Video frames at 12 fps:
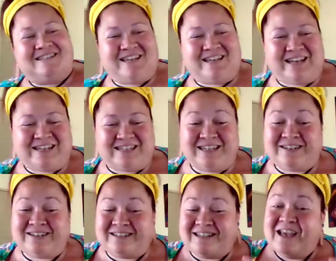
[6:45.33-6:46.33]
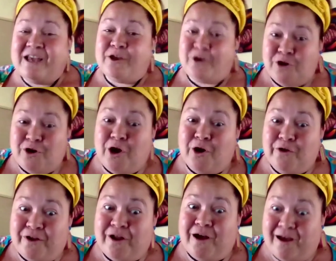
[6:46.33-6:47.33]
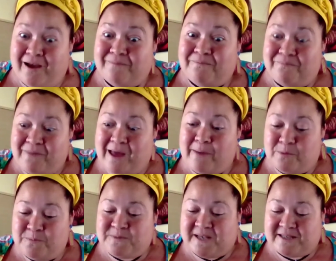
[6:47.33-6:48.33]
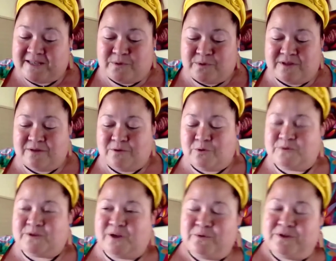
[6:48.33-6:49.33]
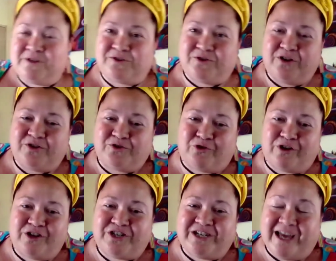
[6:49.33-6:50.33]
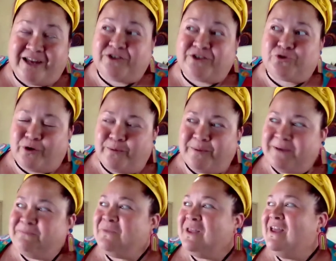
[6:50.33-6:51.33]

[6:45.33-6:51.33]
and connecting, because you know that I am obsessed with astrology and astronomy.